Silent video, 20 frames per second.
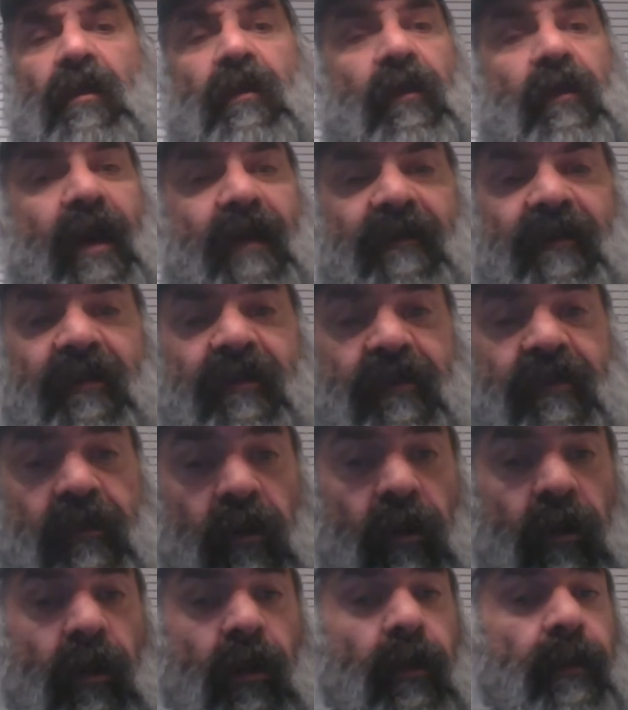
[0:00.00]
You have a
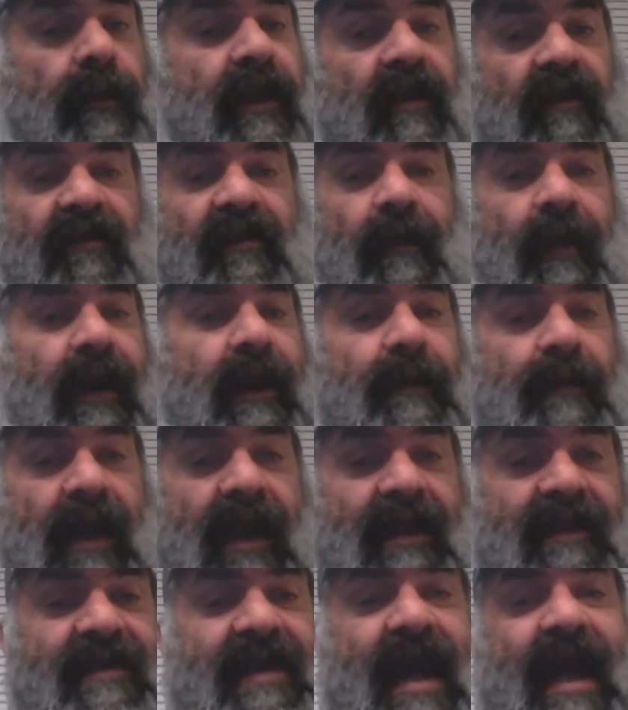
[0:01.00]
school because somebody
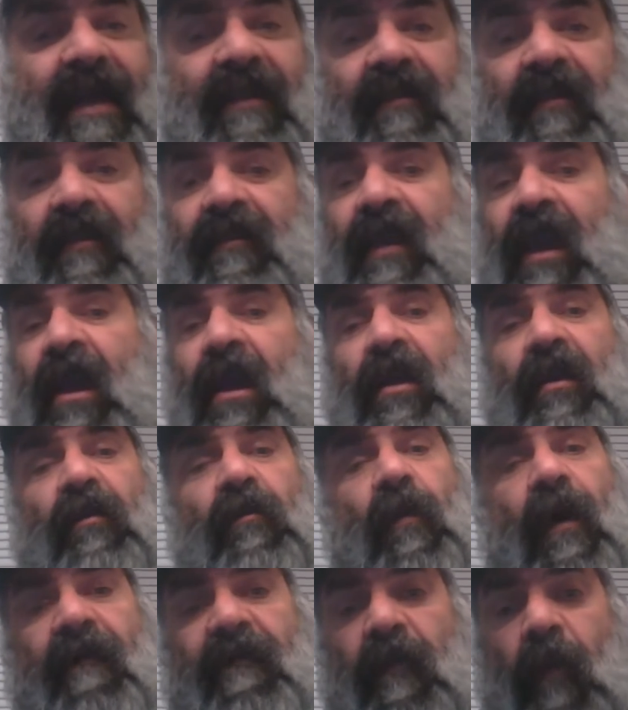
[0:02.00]
paid taxes.
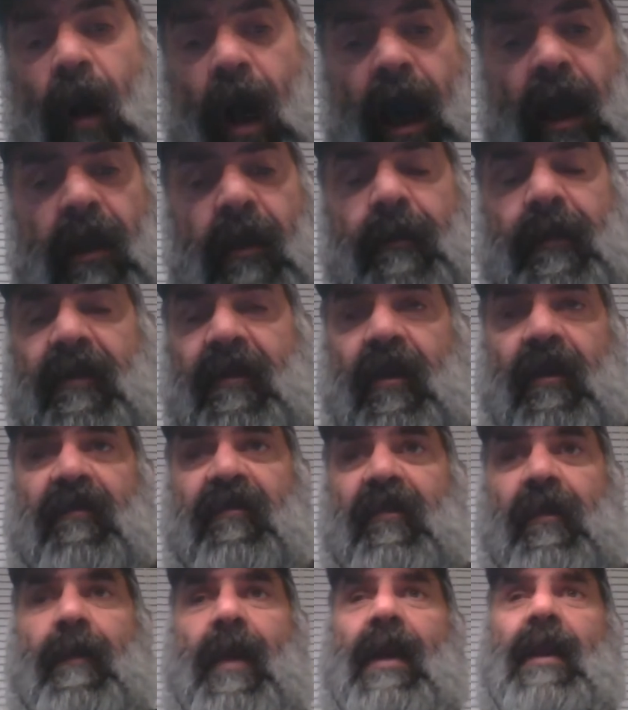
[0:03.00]
You have water
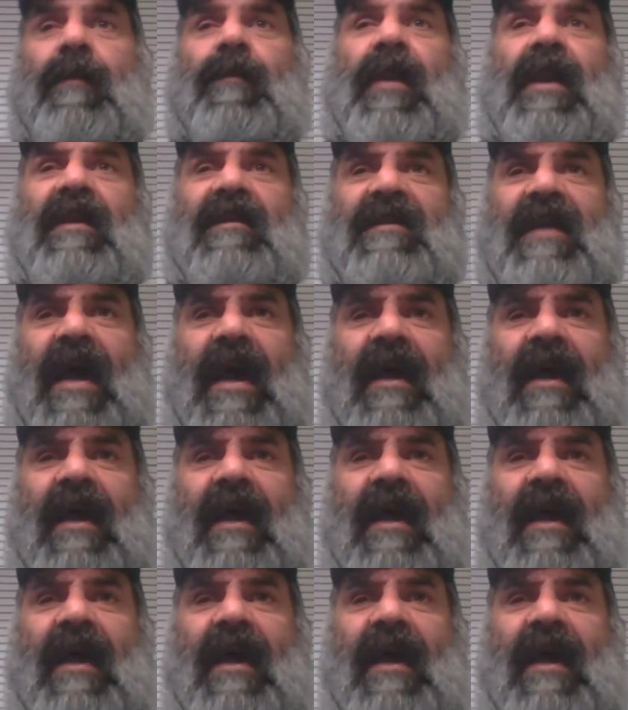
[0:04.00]
because somebody paid